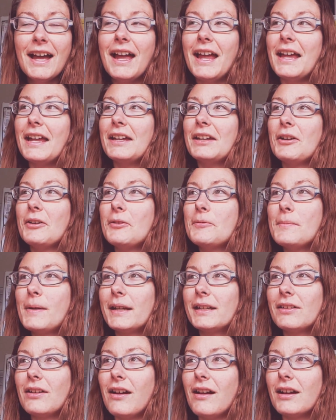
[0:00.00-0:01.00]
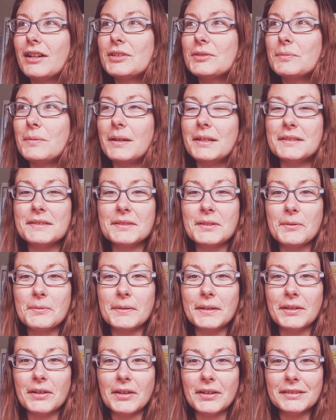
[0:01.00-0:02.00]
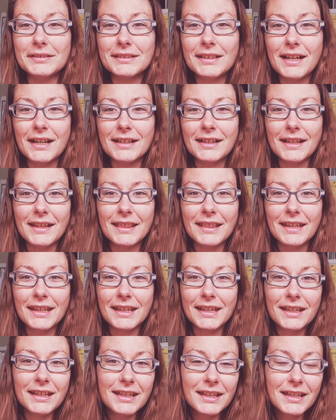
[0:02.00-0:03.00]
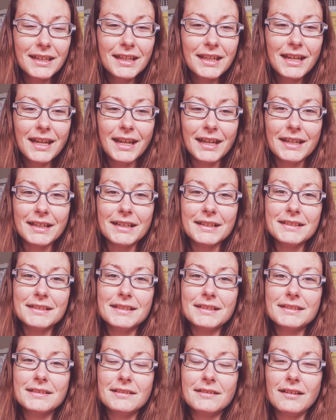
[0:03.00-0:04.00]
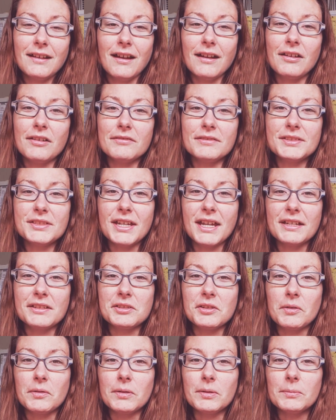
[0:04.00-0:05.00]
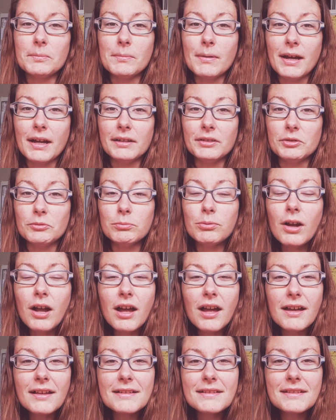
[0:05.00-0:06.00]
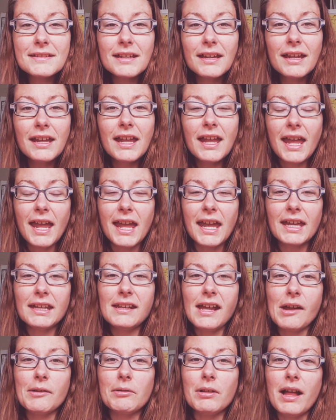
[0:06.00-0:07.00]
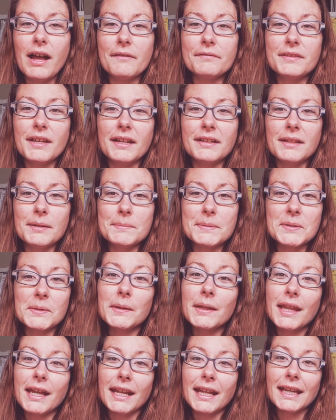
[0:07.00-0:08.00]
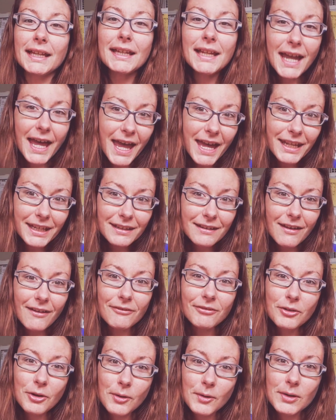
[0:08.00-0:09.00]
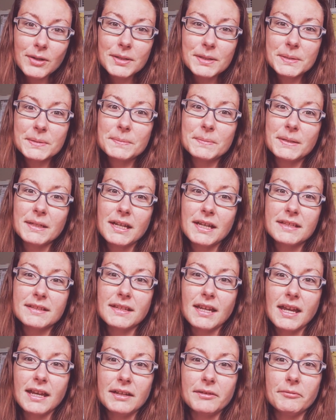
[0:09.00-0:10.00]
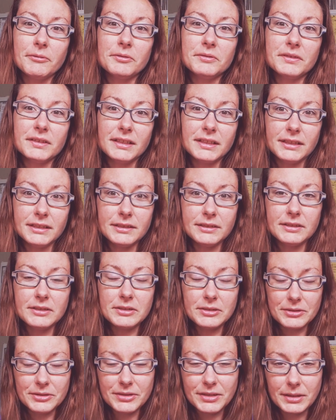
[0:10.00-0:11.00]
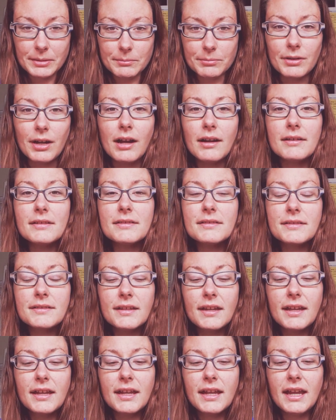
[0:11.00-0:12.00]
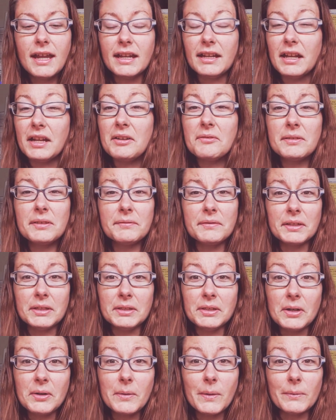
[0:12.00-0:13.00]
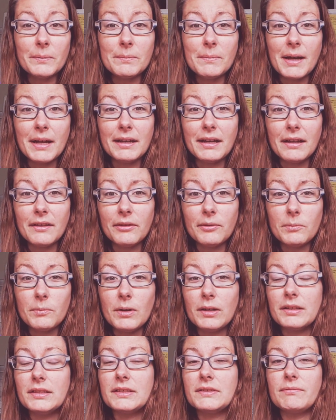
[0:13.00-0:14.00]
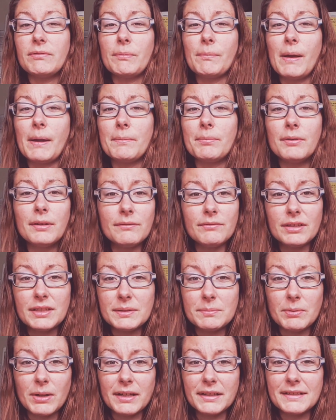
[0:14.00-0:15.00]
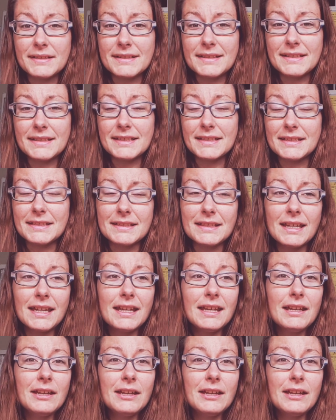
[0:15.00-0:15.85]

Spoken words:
a oh my gosh, what is going on kind of thing. And I obviously had to go and buy new bras, and I will have to end up doing that again, of course, because I will need nursing bras. And I don't even know if my other ones from my previous pregnancies